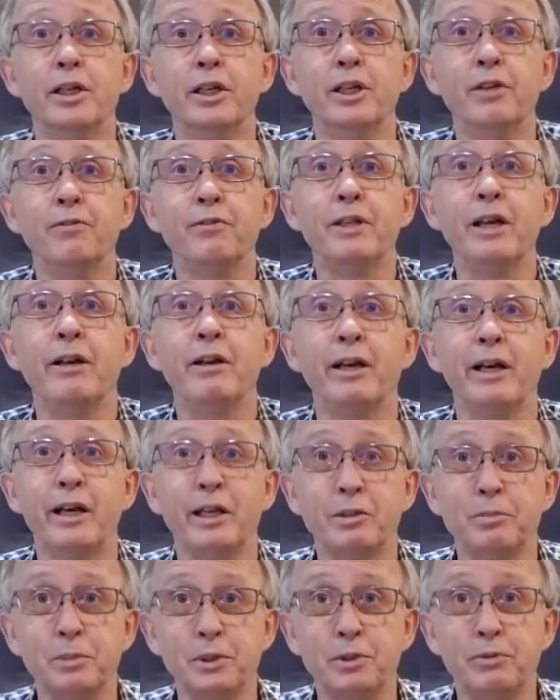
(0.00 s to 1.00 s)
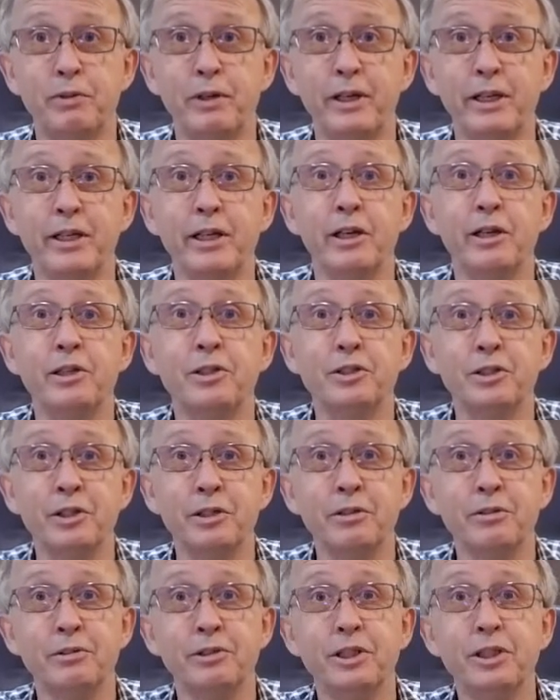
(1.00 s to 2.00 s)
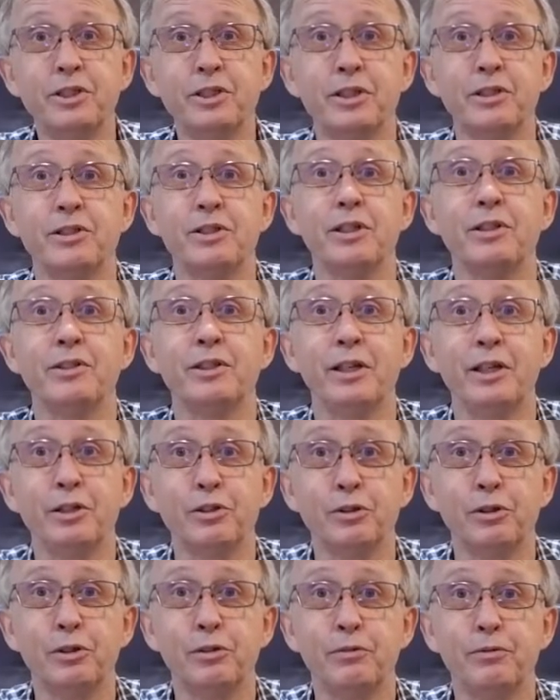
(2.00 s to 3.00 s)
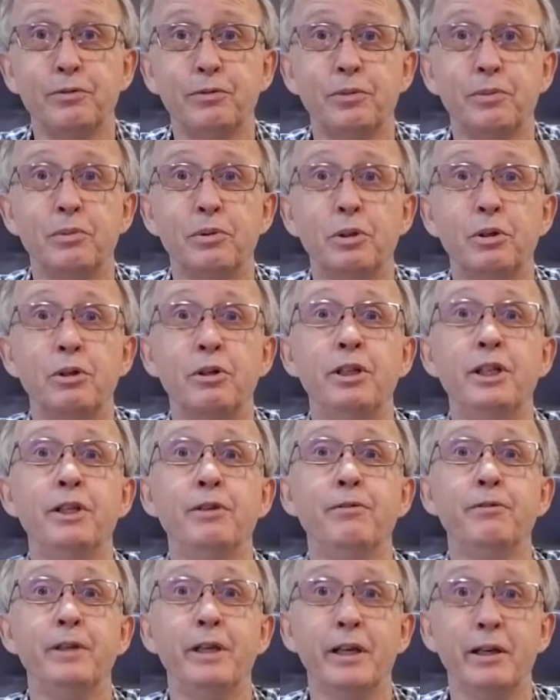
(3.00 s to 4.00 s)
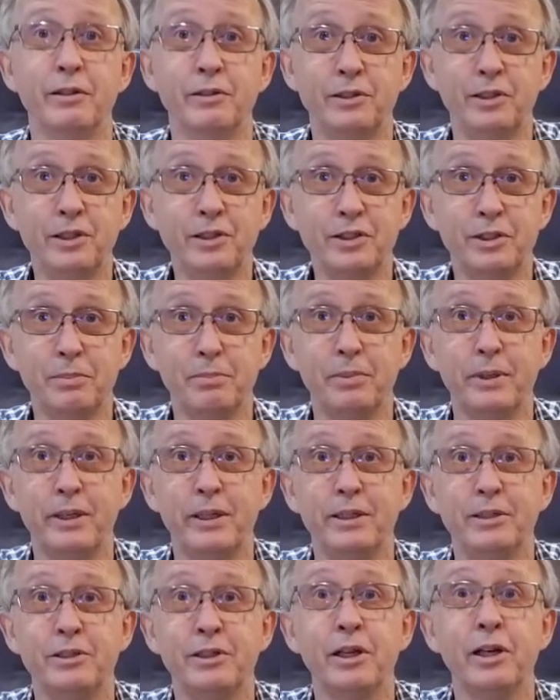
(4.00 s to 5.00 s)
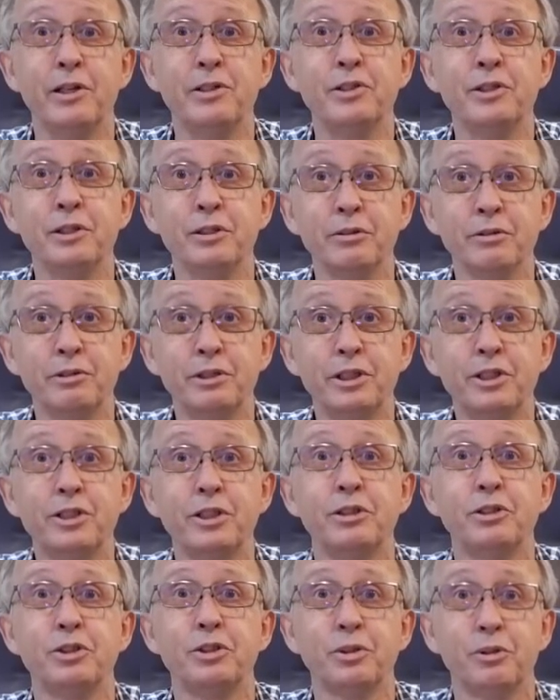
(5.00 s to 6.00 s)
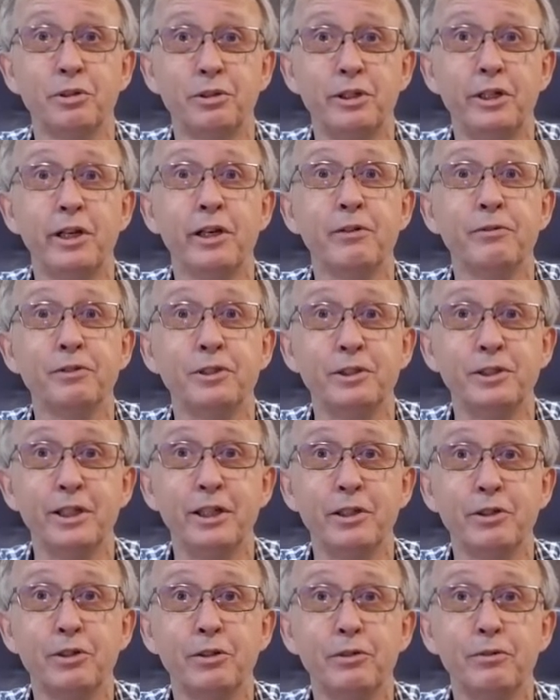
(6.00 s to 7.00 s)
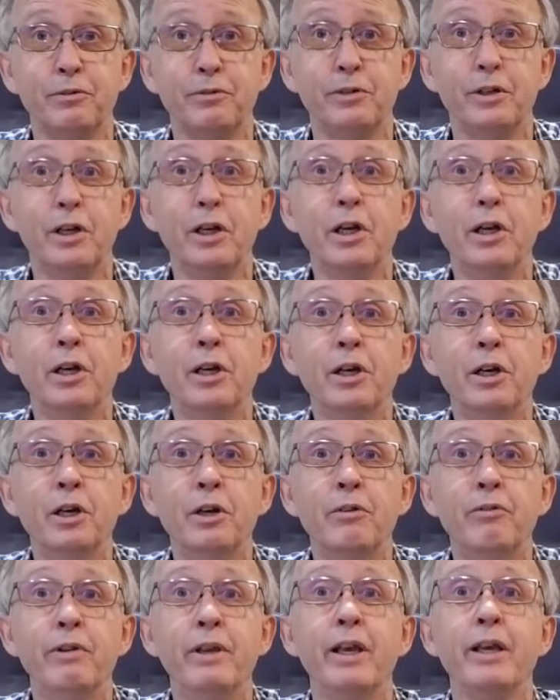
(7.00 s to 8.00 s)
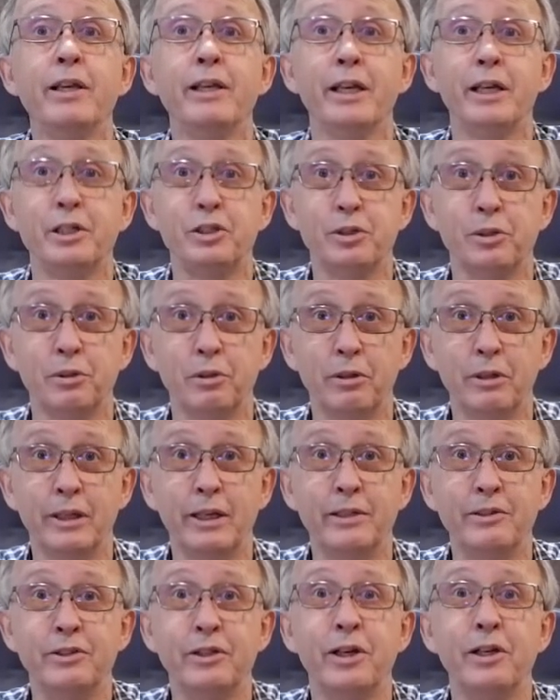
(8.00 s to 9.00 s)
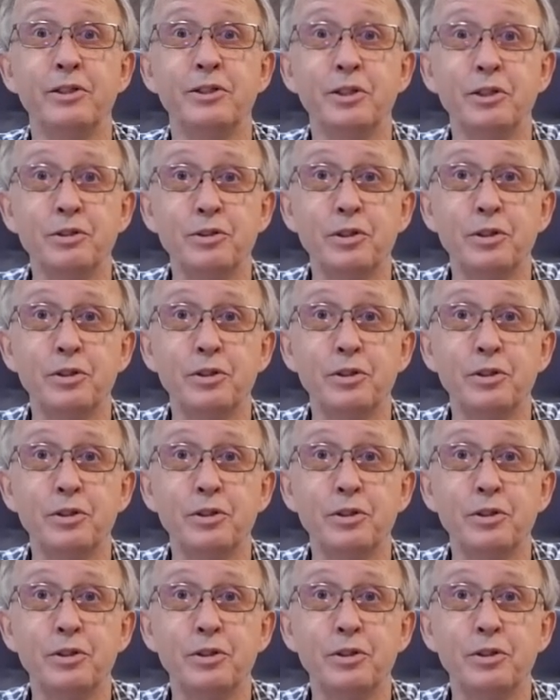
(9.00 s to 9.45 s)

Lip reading: If there are atmospheric icing conditions at takeoff, or if we anticipate icing conditions shortly after takeoff, we engage all anti-icing